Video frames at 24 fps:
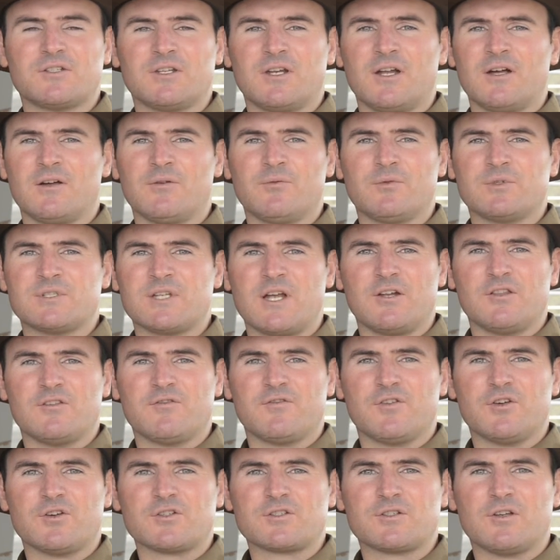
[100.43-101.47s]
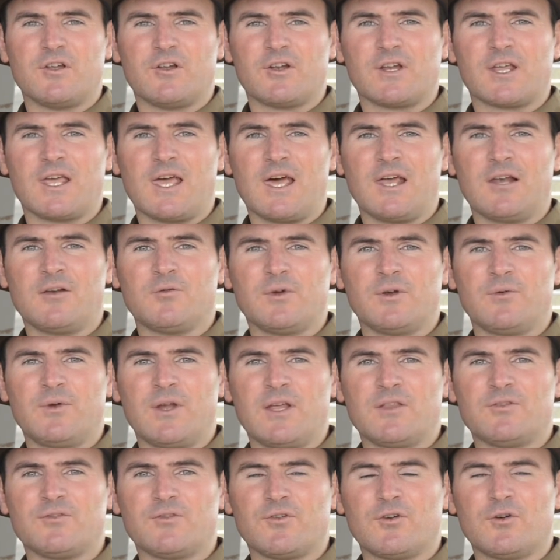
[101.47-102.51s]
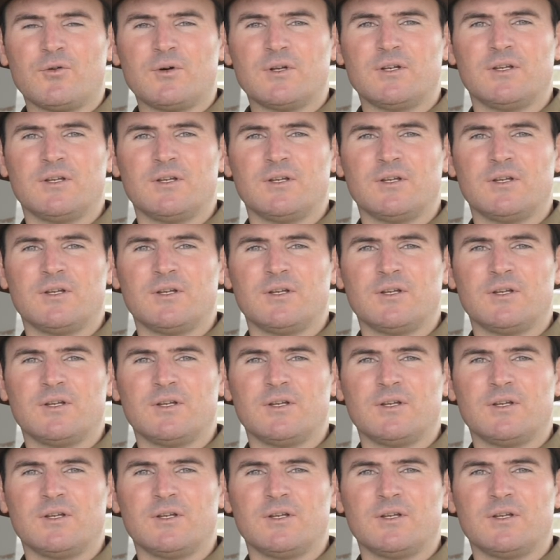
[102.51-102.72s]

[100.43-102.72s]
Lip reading: it was only the first lot of cattle we ran through